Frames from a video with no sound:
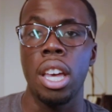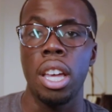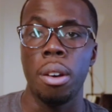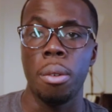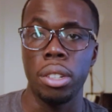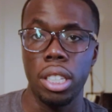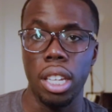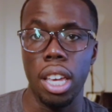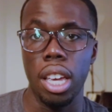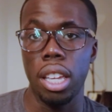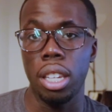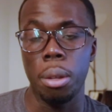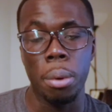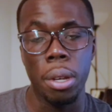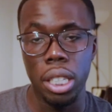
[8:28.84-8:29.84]
once
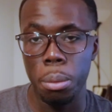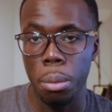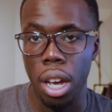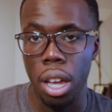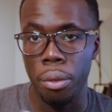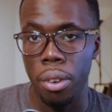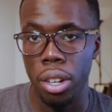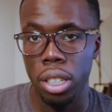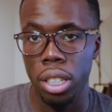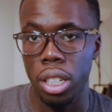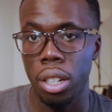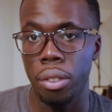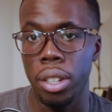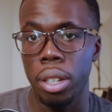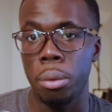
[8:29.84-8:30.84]
again, the peace of mind function
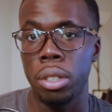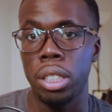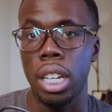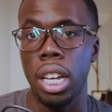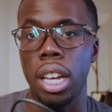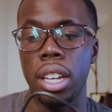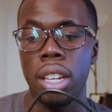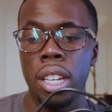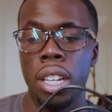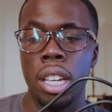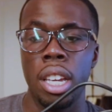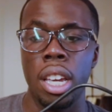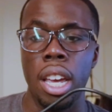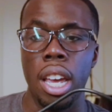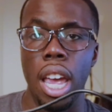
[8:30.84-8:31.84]
of it was that
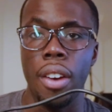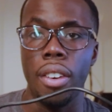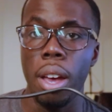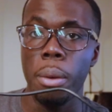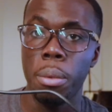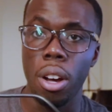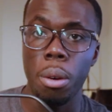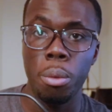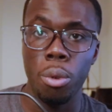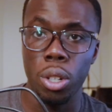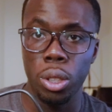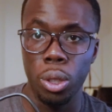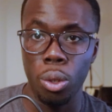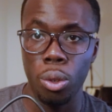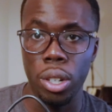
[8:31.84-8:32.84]
if I bought more
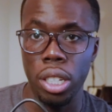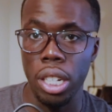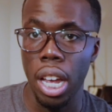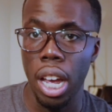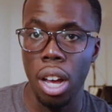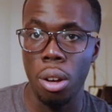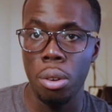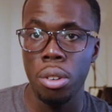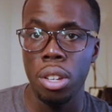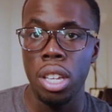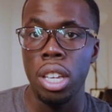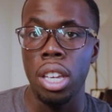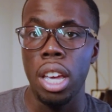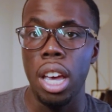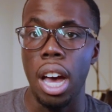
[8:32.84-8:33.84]
storage now,
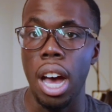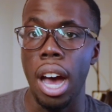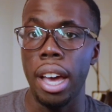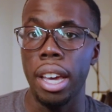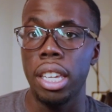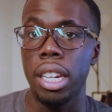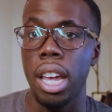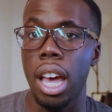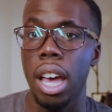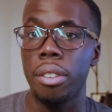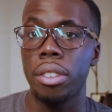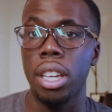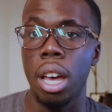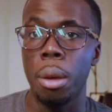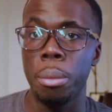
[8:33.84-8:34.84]
I could have
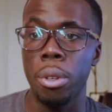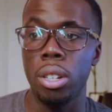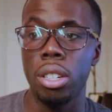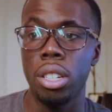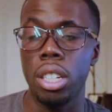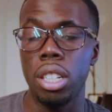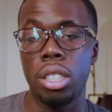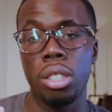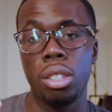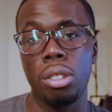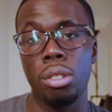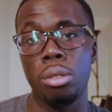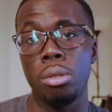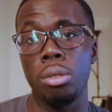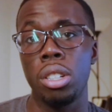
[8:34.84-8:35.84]
the ability
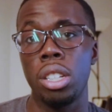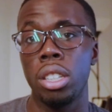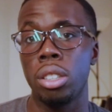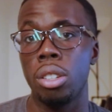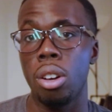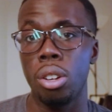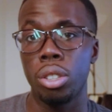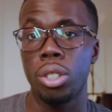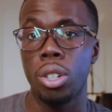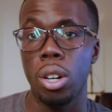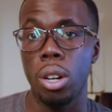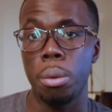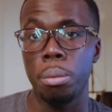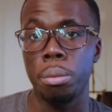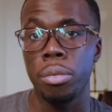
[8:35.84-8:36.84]
to
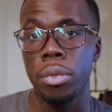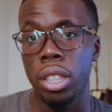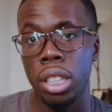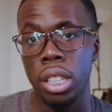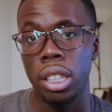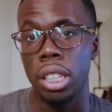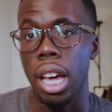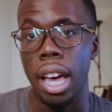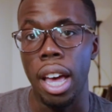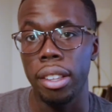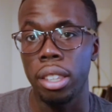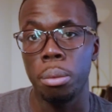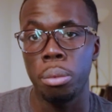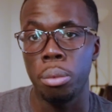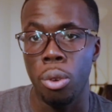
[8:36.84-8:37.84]
long-term not have
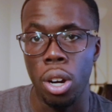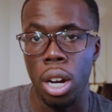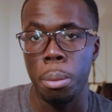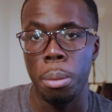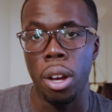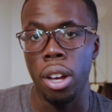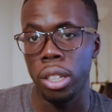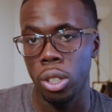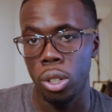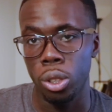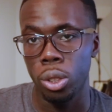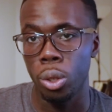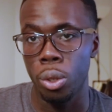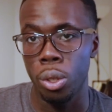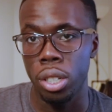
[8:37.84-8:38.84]
to worry about external
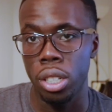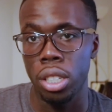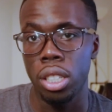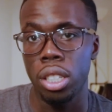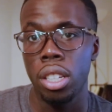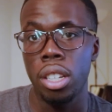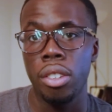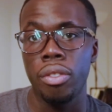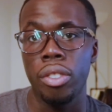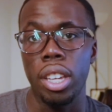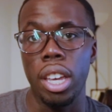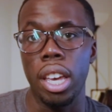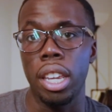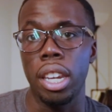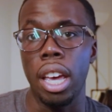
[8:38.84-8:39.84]
storages.
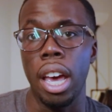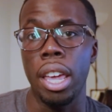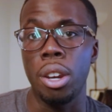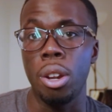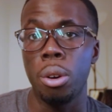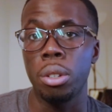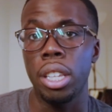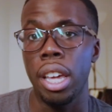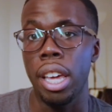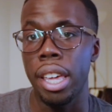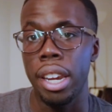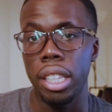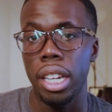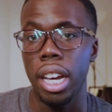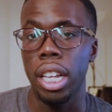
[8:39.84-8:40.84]
And I know that
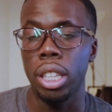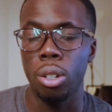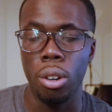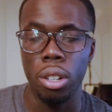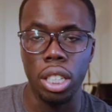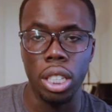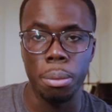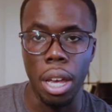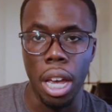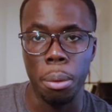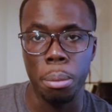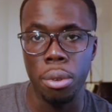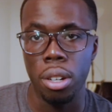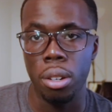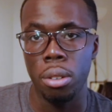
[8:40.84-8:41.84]
anything I throw at this
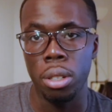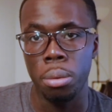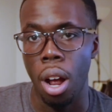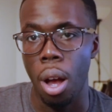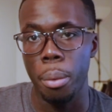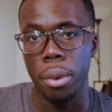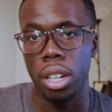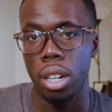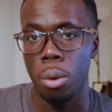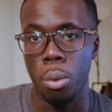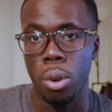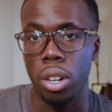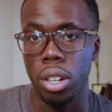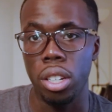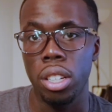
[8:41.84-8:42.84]
MacBook was probably gonna
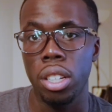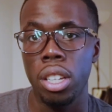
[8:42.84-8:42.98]
work,